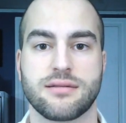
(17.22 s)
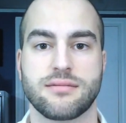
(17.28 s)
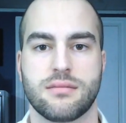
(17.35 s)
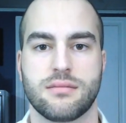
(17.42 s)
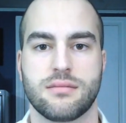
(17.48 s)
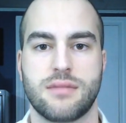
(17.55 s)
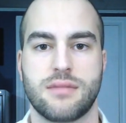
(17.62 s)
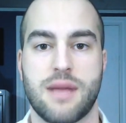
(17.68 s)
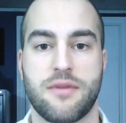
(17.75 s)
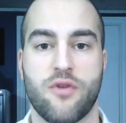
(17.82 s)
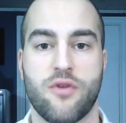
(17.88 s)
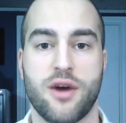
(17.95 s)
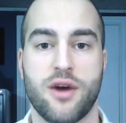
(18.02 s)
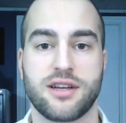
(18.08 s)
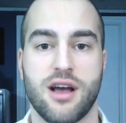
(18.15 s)
Now, before
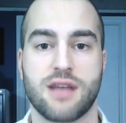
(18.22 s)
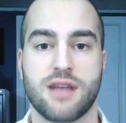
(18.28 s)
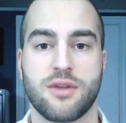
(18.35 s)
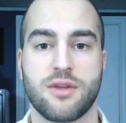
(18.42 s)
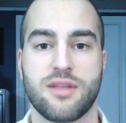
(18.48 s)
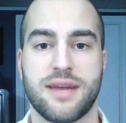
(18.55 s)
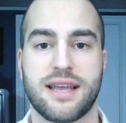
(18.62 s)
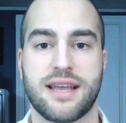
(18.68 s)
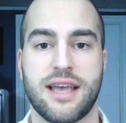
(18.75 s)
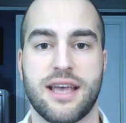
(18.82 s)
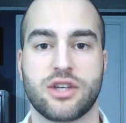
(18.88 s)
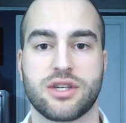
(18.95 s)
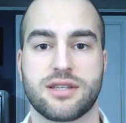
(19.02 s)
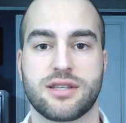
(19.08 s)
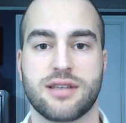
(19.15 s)
I talk about the medication
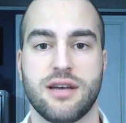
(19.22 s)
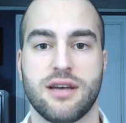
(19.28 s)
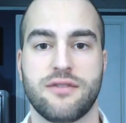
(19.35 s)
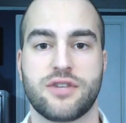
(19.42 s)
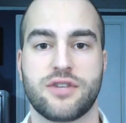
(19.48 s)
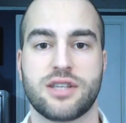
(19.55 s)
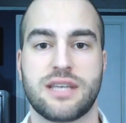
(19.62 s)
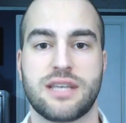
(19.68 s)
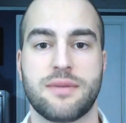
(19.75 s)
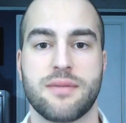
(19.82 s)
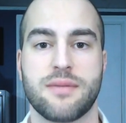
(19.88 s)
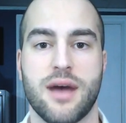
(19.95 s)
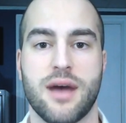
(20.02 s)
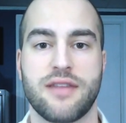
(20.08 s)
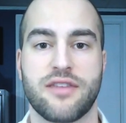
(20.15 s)
itself, just keep in
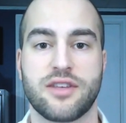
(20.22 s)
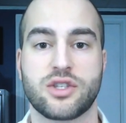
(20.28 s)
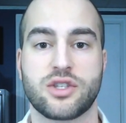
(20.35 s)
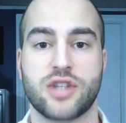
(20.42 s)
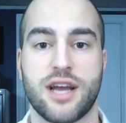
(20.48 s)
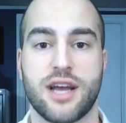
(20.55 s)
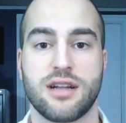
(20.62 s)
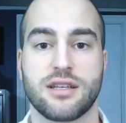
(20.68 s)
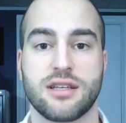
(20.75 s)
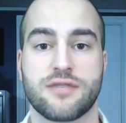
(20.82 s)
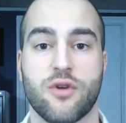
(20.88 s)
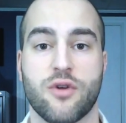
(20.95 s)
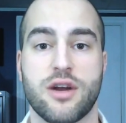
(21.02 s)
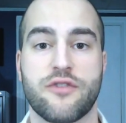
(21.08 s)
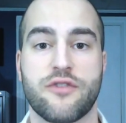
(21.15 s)
mind that this channel is
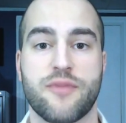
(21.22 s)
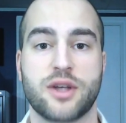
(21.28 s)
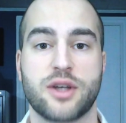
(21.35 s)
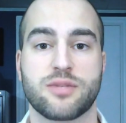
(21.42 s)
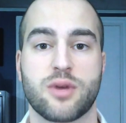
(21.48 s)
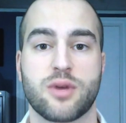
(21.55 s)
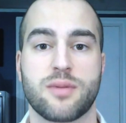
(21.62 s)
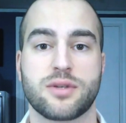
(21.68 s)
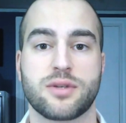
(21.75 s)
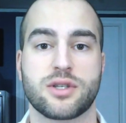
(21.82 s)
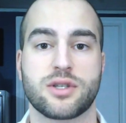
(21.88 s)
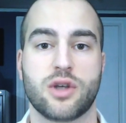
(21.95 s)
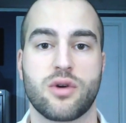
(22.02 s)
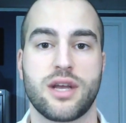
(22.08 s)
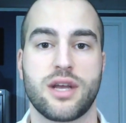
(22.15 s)
for information purposes
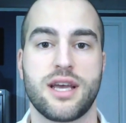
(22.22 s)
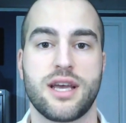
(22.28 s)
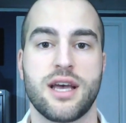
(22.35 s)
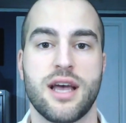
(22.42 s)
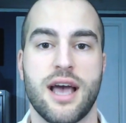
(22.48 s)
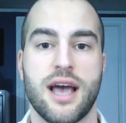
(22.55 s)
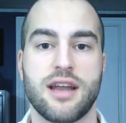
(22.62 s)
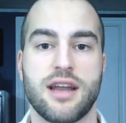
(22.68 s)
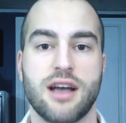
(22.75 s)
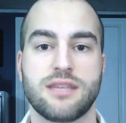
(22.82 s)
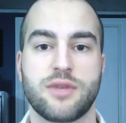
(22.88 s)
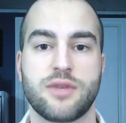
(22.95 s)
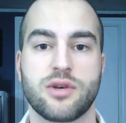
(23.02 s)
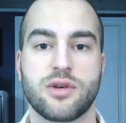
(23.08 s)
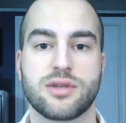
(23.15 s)
only and not to be
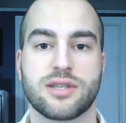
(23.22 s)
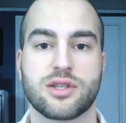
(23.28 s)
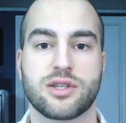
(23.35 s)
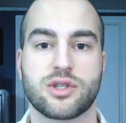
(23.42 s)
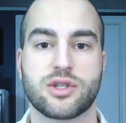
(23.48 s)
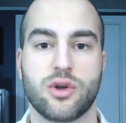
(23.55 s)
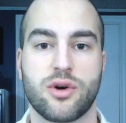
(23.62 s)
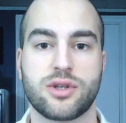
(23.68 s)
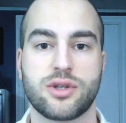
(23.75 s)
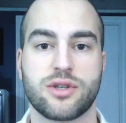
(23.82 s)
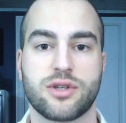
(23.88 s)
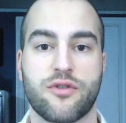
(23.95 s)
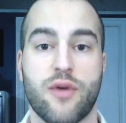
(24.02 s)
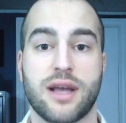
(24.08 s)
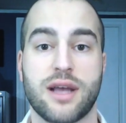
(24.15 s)
used as a source
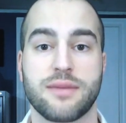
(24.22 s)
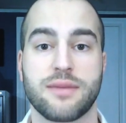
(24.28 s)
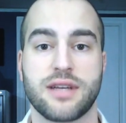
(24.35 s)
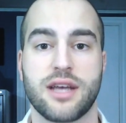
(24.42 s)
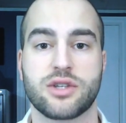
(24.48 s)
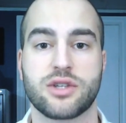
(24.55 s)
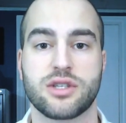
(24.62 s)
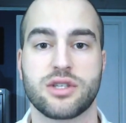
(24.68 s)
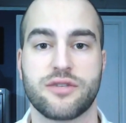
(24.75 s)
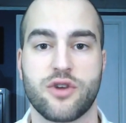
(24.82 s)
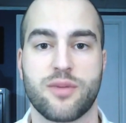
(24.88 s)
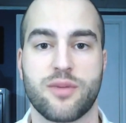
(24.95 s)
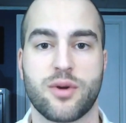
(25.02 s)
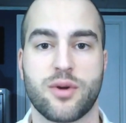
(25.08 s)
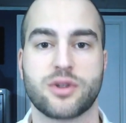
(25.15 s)
for recommendations for your
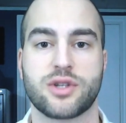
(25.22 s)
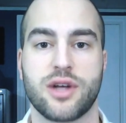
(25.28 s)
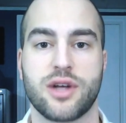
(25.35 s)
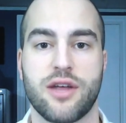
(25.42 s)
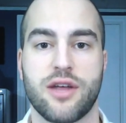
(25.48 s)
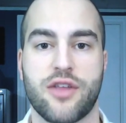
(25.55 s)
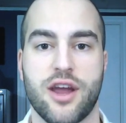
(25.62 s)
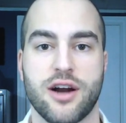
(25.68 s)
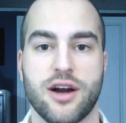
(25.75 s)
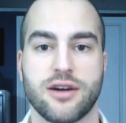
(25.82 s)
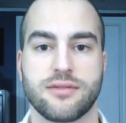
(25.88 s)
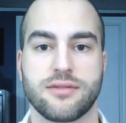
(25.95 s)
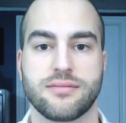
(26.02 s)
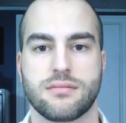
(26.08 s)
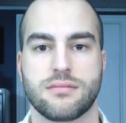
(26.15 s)
personal health care.
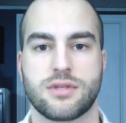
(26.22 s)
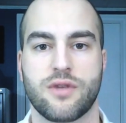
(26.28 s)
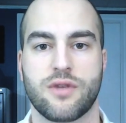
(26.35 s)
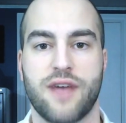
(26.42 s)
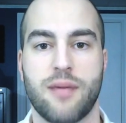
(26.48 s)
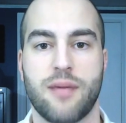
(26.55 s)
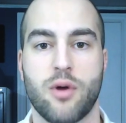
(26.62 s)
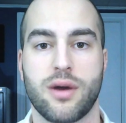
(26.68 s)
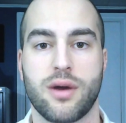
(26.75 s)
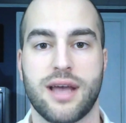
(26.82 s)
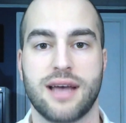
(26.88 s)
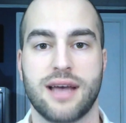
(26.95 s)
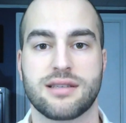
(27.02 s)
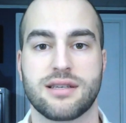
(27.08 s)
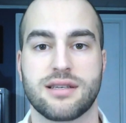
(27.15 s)
valproic
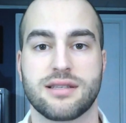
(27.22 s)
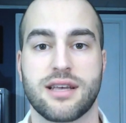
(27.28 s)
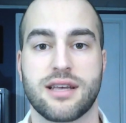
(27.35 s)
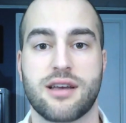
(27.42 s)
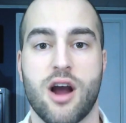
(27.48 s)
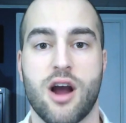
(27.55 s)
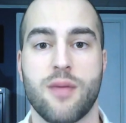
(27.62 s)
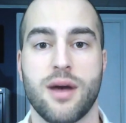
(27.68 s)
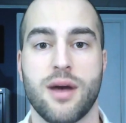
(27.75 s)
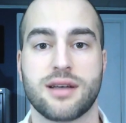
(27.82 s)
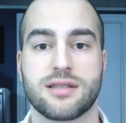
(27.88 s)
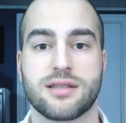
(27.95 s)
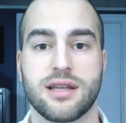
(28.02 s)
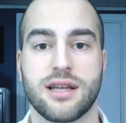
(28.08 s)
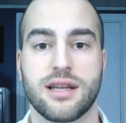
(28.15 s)
acid is a
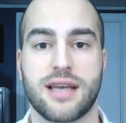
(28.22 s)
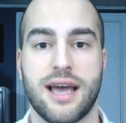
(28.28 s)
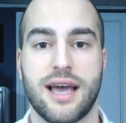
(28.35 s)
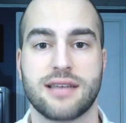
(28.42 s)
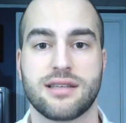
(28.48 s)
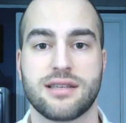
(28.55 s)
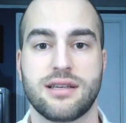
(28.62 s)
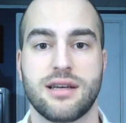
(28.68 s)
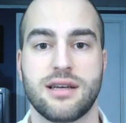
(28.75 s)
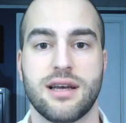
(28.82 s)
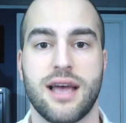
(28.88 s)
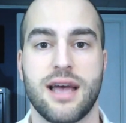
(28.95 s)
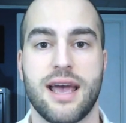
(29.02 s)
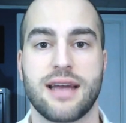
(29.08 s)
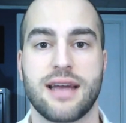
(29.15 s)
carboxylic acid
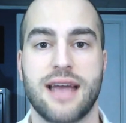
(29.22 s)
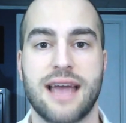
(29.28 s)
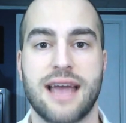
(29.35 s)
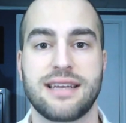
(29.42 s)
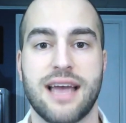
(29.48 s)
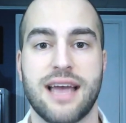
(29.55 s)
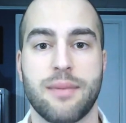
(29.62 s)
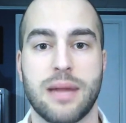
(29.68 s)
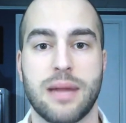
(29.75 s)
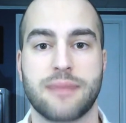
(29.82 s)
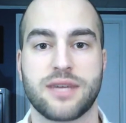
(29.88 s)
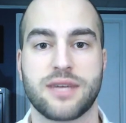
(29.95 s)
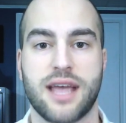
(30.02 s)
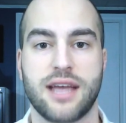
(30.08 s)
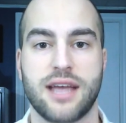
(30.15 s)
and
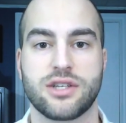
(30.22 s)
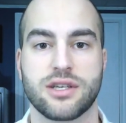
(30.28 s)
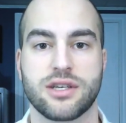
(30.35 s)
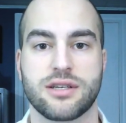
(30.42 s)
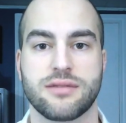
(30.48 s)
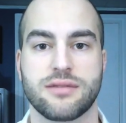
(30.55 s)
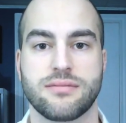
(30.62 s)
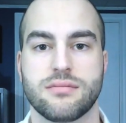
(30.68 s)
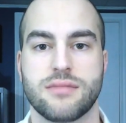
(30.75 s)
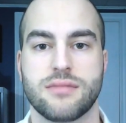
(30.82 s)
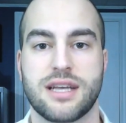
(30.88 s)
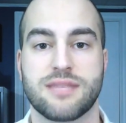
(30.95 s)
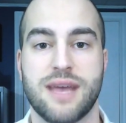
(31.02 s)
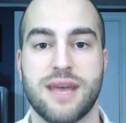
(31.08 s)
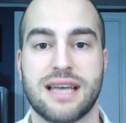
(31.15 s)
anti-epileptic agent.
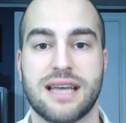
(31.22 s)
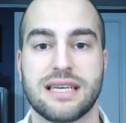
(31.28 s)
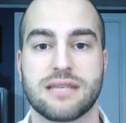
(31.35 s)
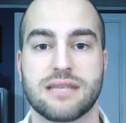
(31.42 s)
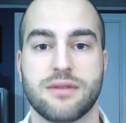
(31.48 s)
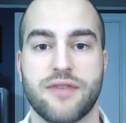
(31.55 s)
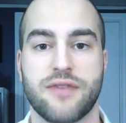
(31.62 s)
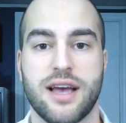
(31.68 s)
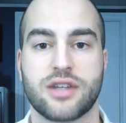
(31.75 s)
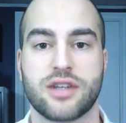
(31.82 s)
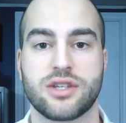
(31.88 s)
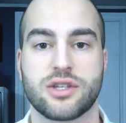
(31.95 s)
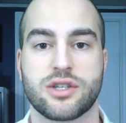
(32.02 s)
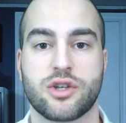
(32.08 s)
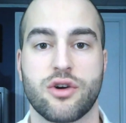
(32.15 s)
Its mechanism of action
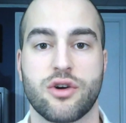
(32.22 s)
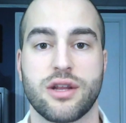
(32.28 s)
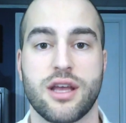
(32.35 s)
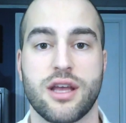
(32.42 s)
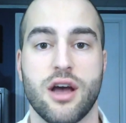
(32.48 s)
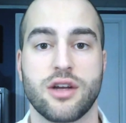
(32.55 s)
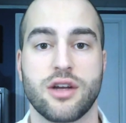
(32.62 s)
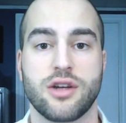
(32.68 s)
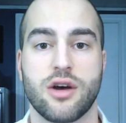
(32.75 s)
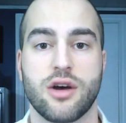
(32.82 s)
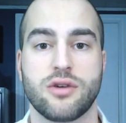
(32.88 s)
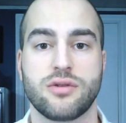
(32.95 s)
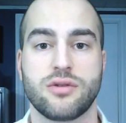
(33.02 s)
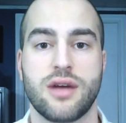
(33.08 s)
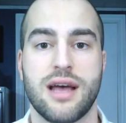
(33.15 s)
is currently
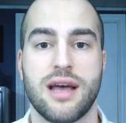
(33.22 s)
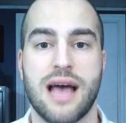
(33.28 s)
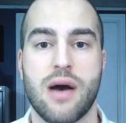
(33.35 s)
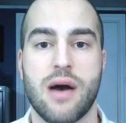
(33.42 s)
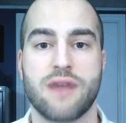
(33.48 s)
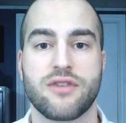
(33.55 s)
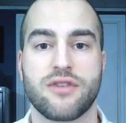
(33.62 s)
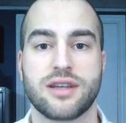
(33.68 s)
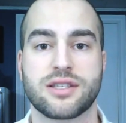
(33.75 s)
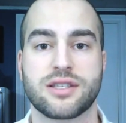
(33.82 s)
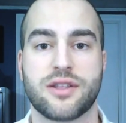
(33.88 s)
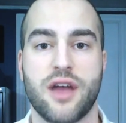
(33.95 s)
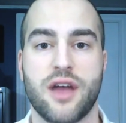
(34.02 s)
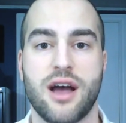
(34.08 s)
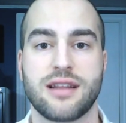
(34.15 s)
unknown, however it's
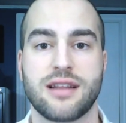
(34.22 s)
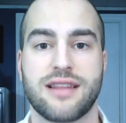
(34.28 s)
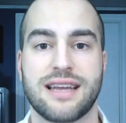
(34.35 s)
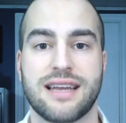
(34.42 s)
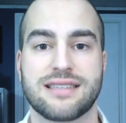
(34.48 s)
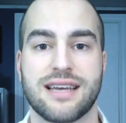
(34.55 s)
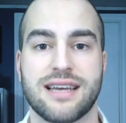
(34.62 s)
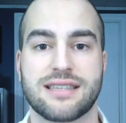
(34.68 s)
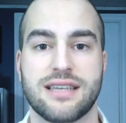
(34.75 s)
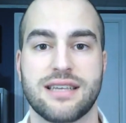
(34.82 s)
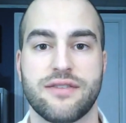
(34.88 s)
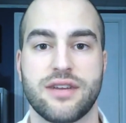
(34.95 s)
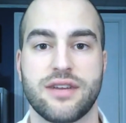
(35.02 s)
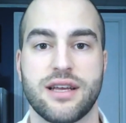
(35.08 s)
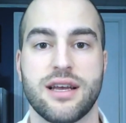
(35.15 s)
thought that its
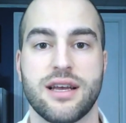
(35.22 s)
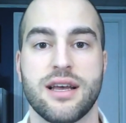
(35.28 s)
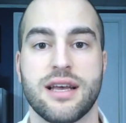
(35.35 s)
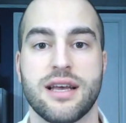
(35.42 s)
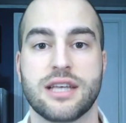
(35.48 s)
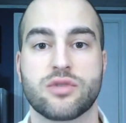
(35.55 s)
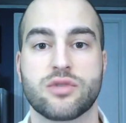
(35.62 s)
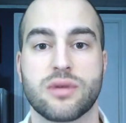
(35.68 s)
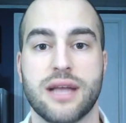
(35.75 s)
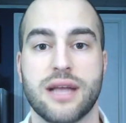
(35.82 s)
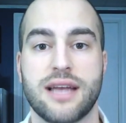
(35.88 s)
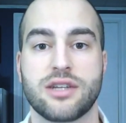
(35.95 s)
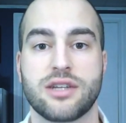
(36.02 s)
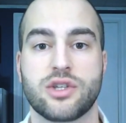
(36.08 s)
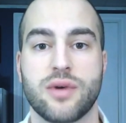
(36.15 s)
activity is
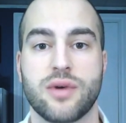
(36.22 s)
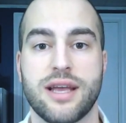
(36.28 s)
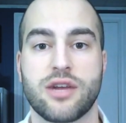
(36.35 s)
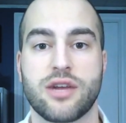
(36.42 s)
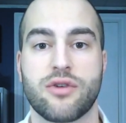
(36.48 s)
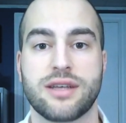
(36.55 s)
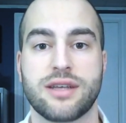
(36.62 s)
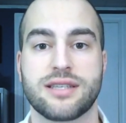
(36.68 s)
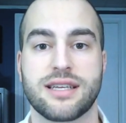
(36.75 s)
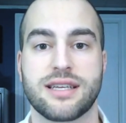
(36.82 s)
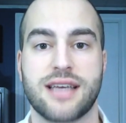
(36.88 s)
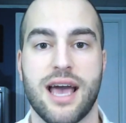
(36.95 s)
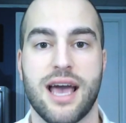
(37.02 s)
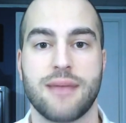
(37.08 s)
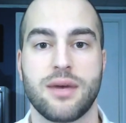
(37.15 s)
related to increasing
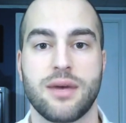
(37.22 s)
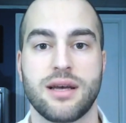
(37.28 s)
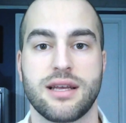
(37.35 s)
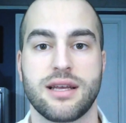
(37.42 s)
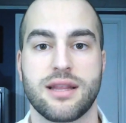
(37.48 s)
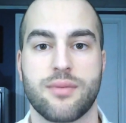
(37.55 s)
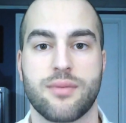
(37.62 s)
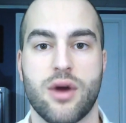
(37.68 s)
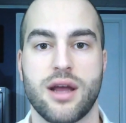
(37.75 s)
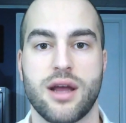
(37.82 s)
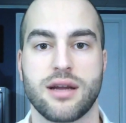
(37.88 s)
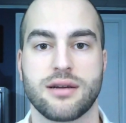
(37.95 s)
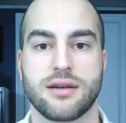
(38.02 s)
GABA in the brain.